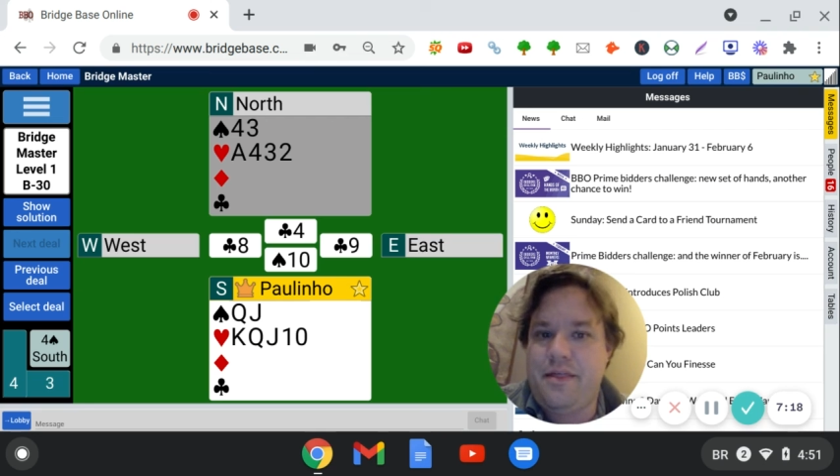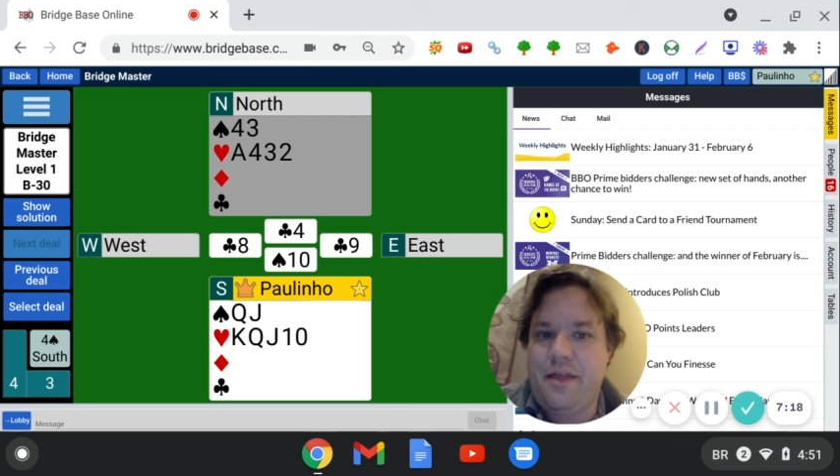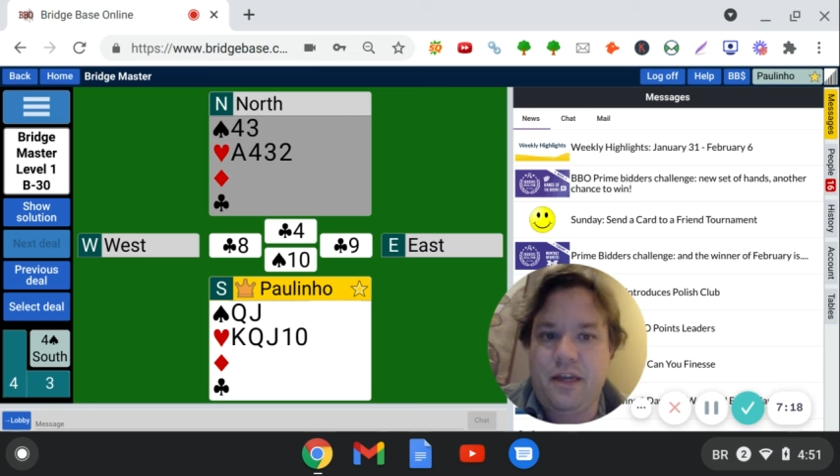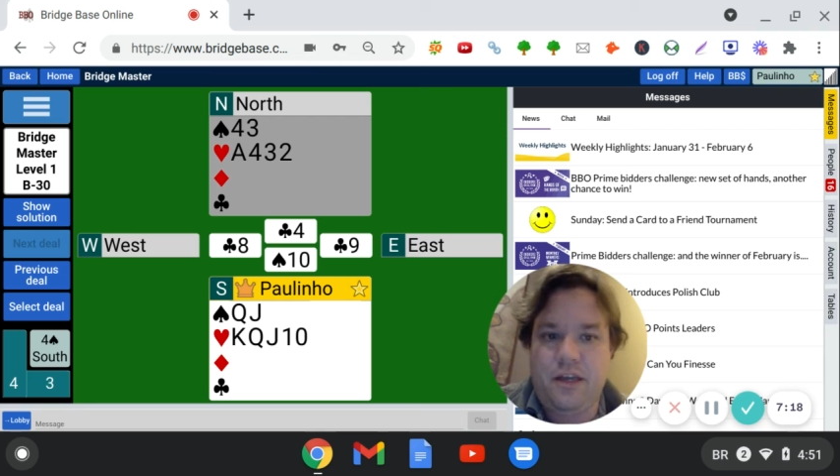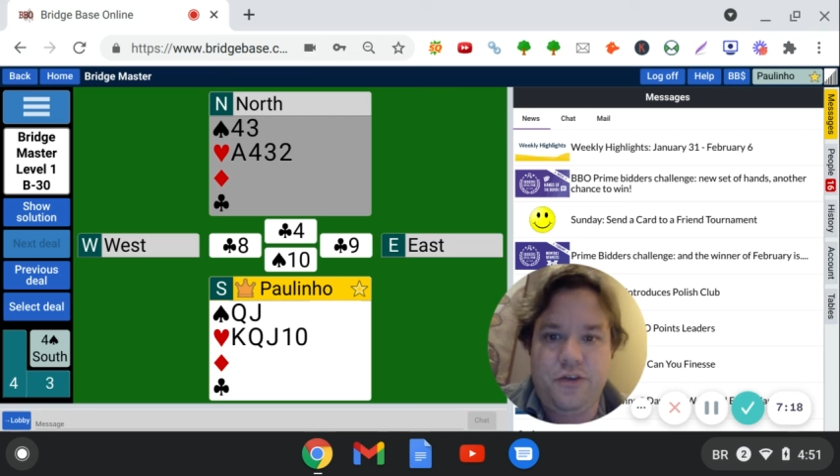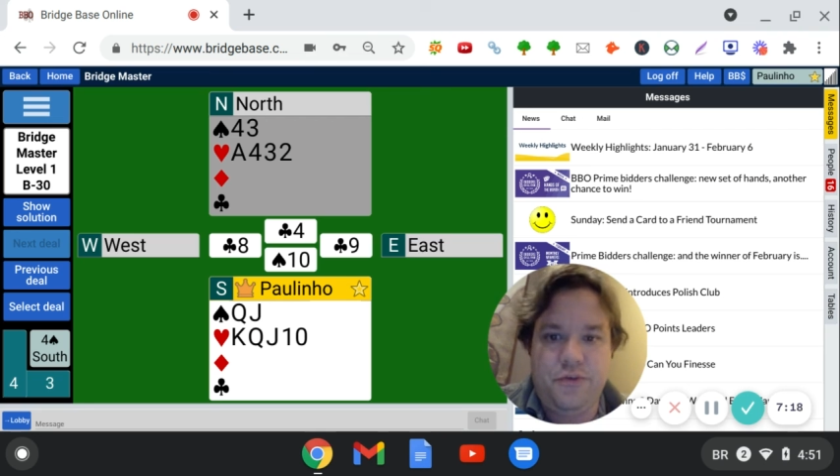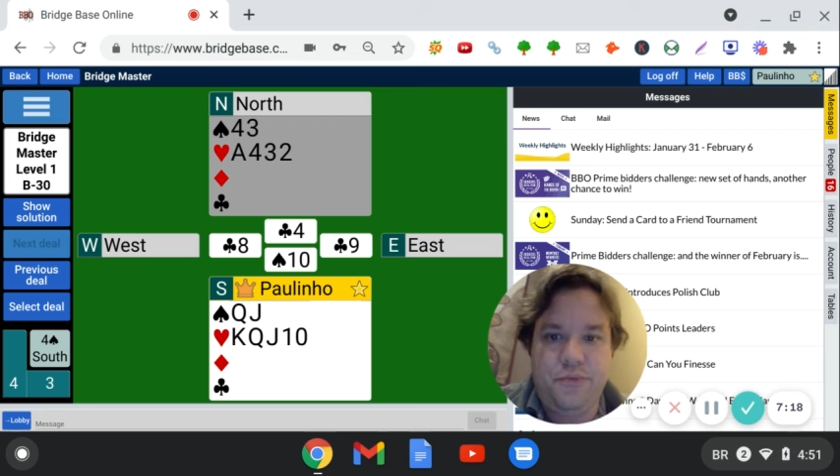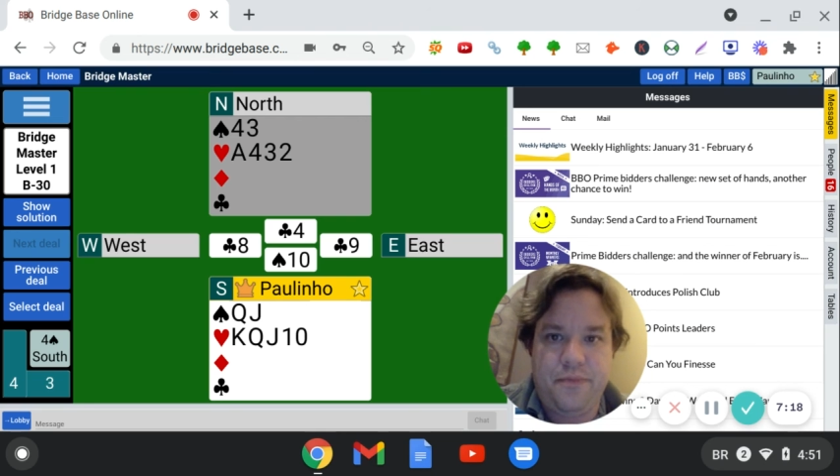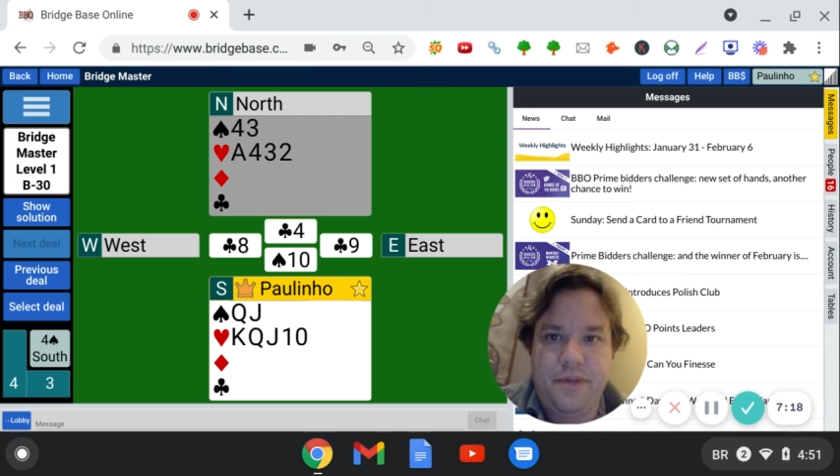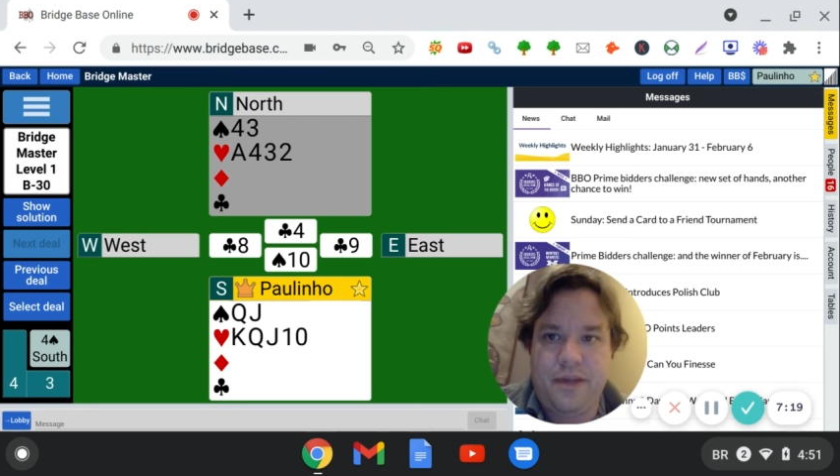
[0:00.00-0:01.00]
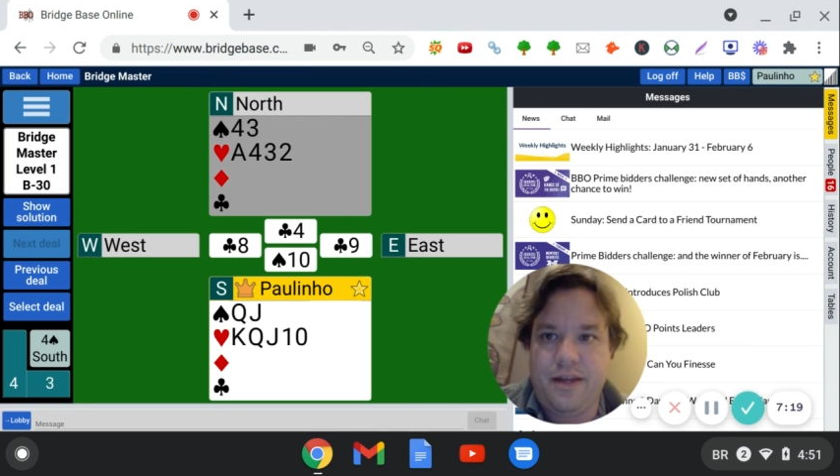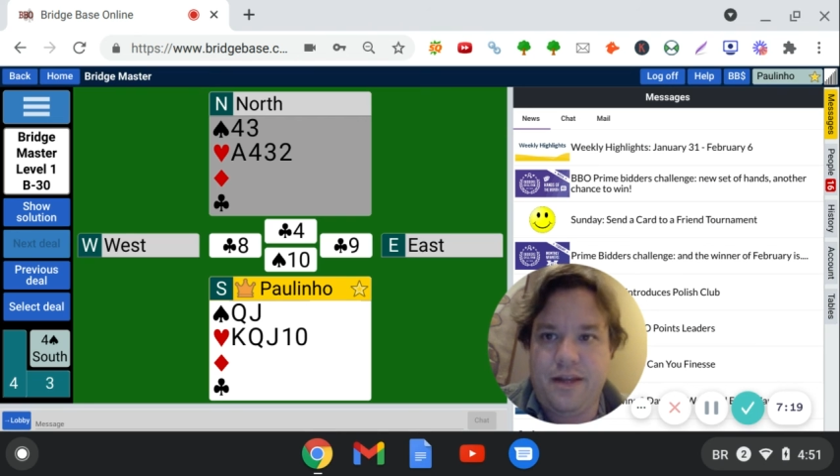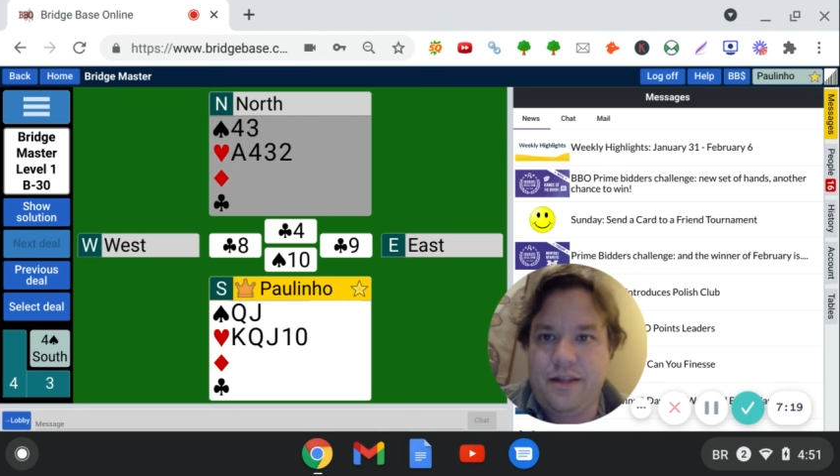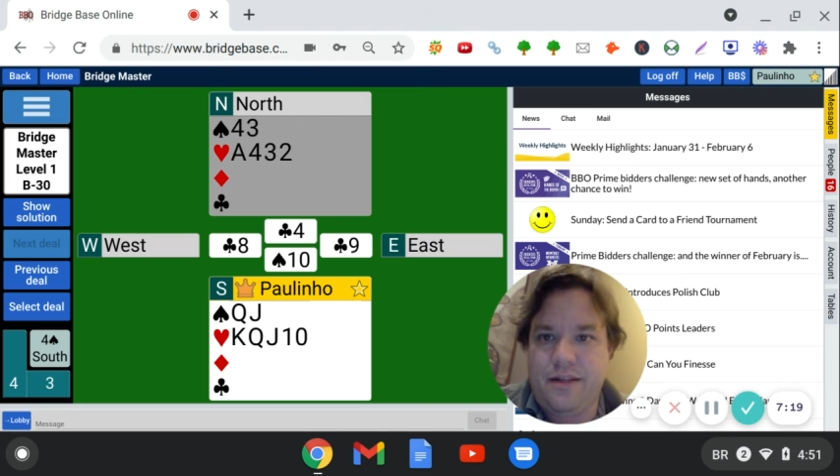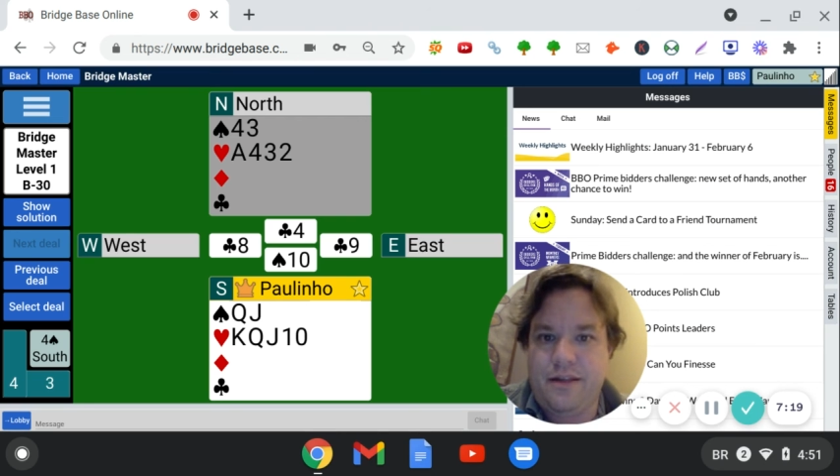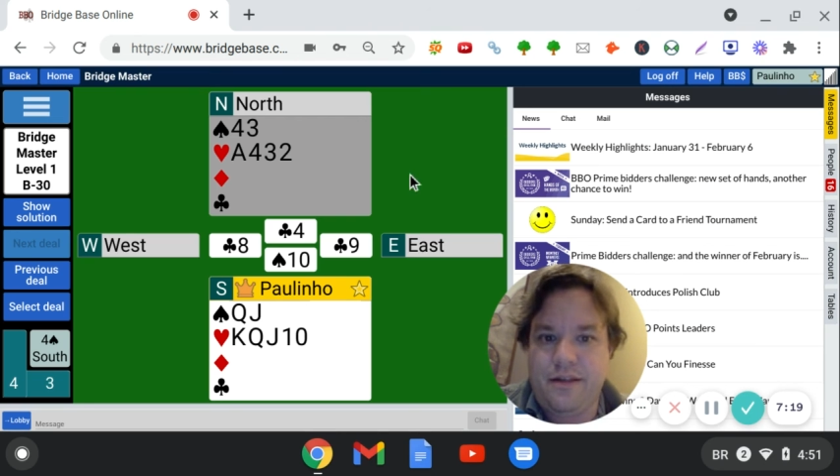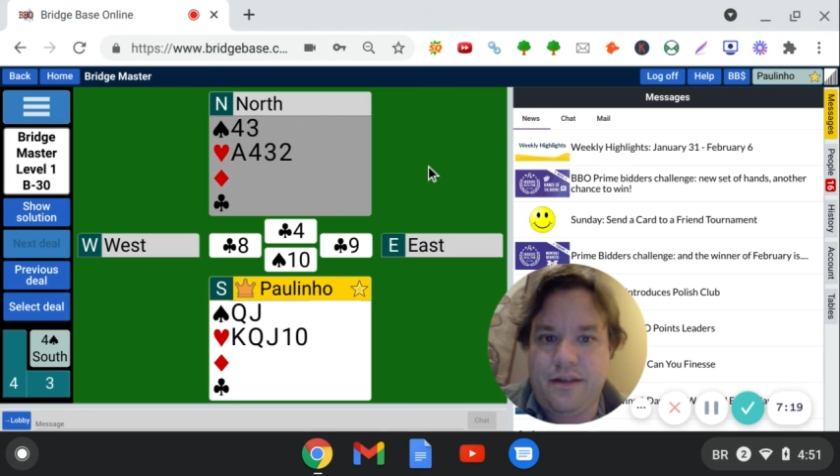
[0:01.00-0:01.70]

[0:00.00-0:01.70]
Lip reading: thank you, and